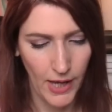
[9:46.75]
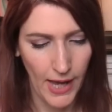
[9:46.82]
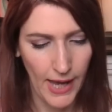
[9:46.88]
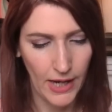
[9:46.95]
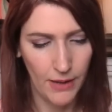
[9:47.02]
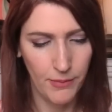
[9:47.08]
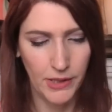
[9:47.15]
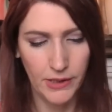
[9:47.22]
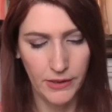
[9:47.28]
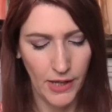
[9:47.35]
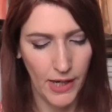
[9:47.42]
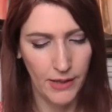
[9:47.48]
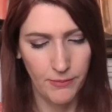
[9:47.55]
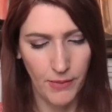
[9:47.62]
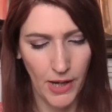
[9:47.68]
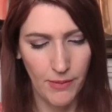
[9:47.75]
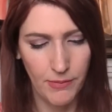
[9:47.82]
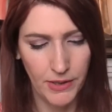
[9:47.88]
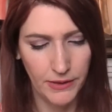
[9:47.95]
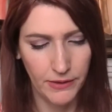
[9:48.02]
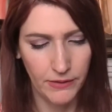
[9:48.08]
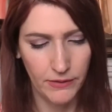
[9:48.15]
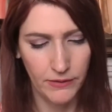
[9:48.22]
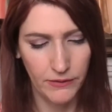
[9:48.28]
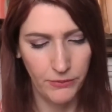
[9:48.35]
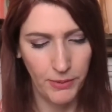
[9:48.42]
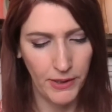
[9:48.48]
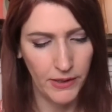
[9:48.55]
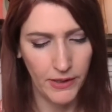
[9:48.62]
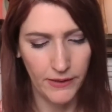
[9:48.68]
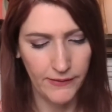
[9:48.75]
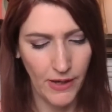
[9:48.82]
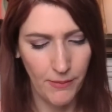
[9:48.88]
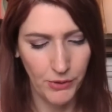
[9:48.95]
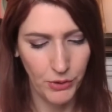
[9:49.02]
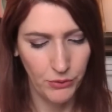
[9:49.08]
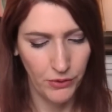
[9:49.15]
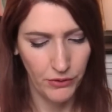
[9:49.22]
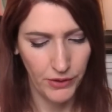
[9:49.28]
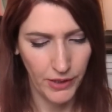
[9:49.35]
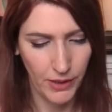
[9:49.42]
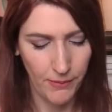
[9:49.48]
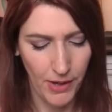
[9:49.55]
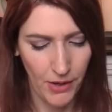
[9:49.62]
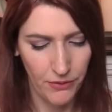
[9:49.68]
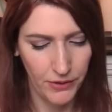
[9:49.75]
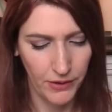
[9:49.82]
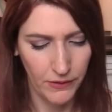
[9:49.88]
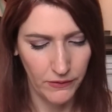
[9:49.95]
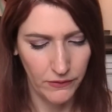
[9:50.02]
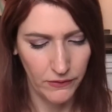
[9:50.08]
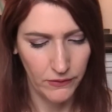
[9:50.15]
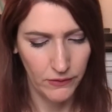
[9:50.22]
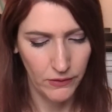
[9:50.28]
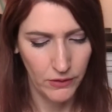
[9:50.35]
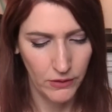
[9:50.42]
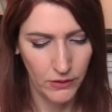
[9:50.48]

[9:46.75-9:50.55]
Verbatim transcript: And I've been I'm, I've been spending that time alone to think about this.